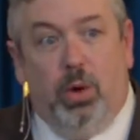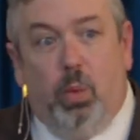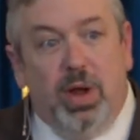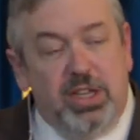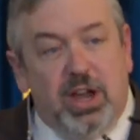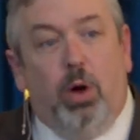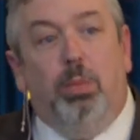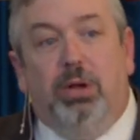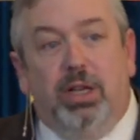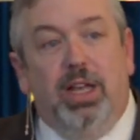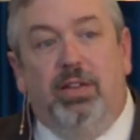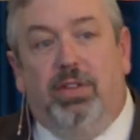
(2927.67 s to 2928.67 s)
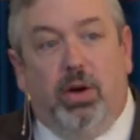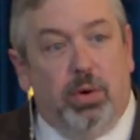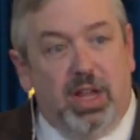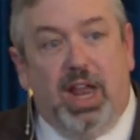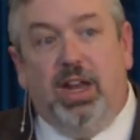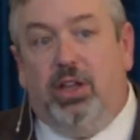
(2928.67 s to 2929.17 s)
We don't believe that
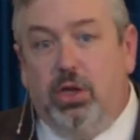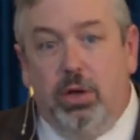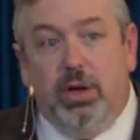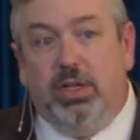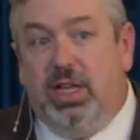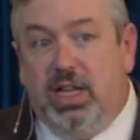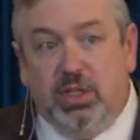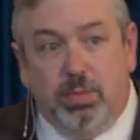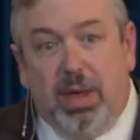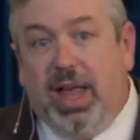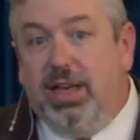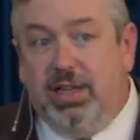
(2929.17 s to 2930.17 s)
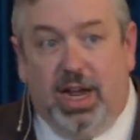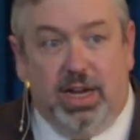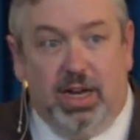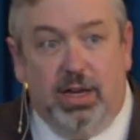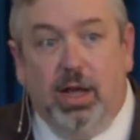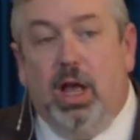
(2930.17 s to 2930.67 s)
organic unity is
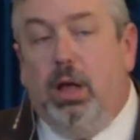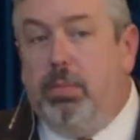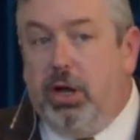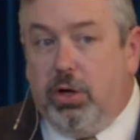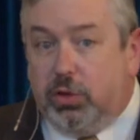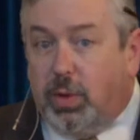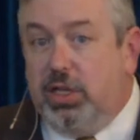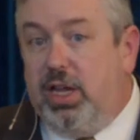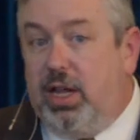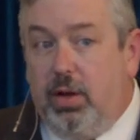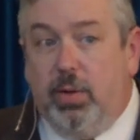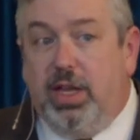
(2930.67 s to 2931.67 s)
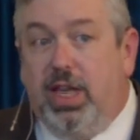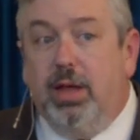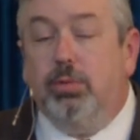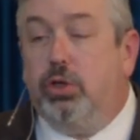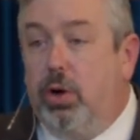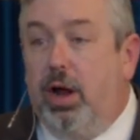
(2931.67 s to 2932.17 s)
mandated, because we
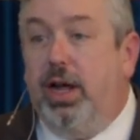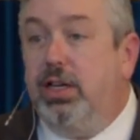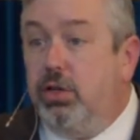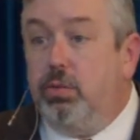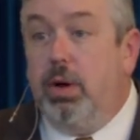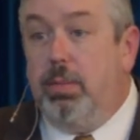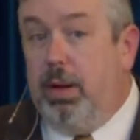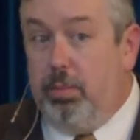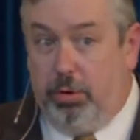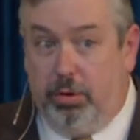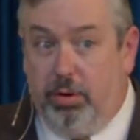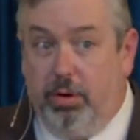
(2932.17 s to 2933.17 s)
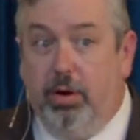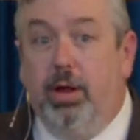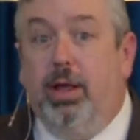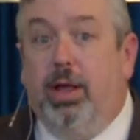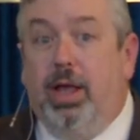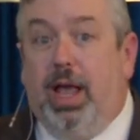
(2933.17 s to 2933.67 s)
keep trying to remember,
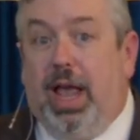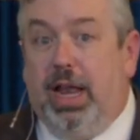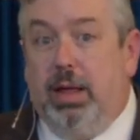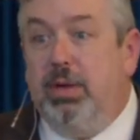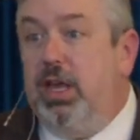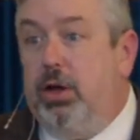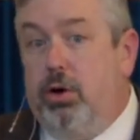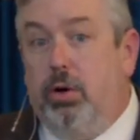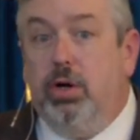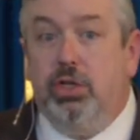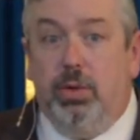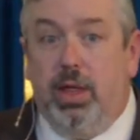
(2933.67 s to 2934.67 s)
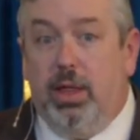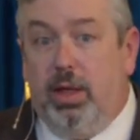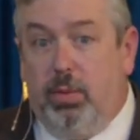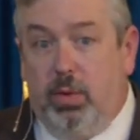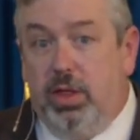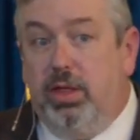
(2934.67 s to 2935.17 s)
and let me encourage you
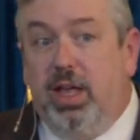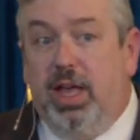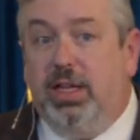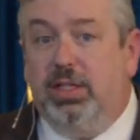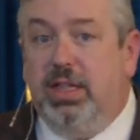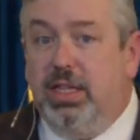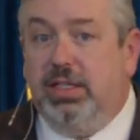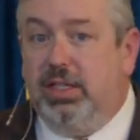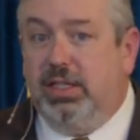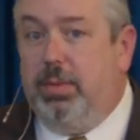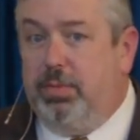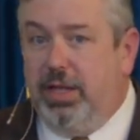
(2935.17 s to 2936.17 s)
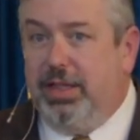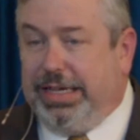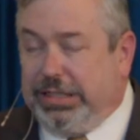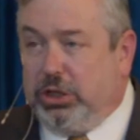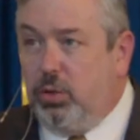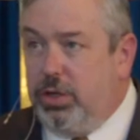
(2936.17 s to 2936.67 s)
with this, and this is something
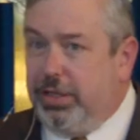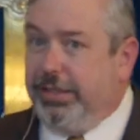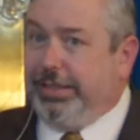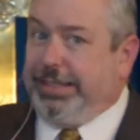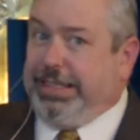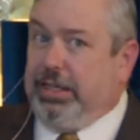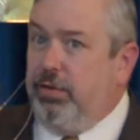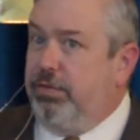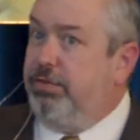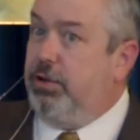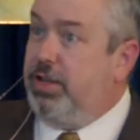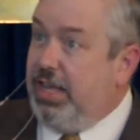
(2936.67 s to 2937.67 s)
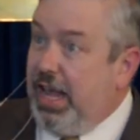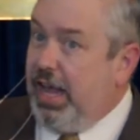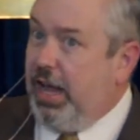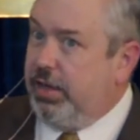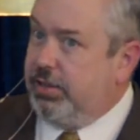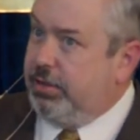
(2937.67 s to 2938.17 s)
that you could
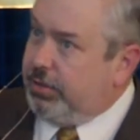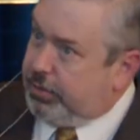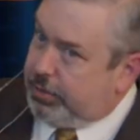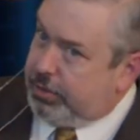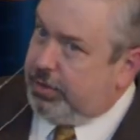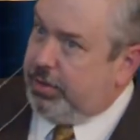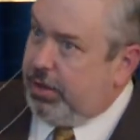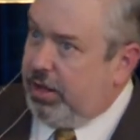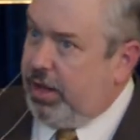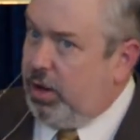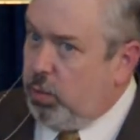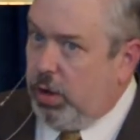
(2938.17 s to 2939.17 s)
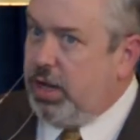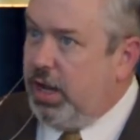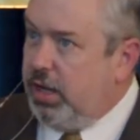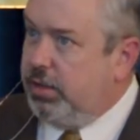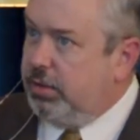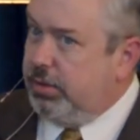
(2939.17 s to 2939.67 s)
forget in
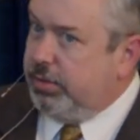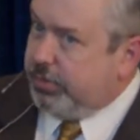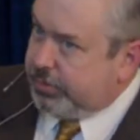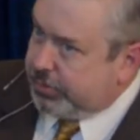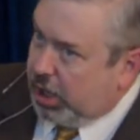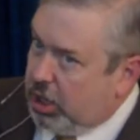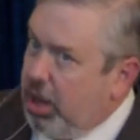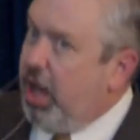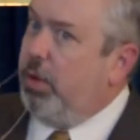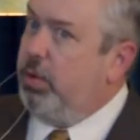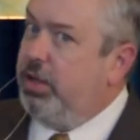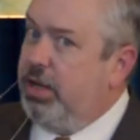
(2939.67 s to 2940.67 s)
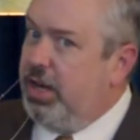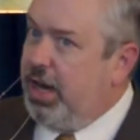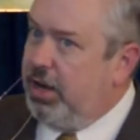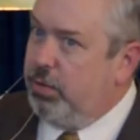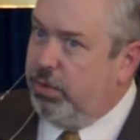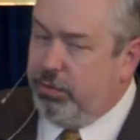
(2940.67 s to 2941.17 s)
working a lot with the
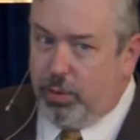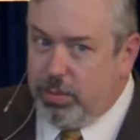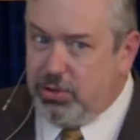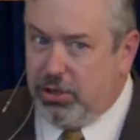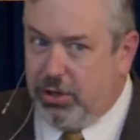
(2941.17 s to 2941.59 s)
Canadian Reformed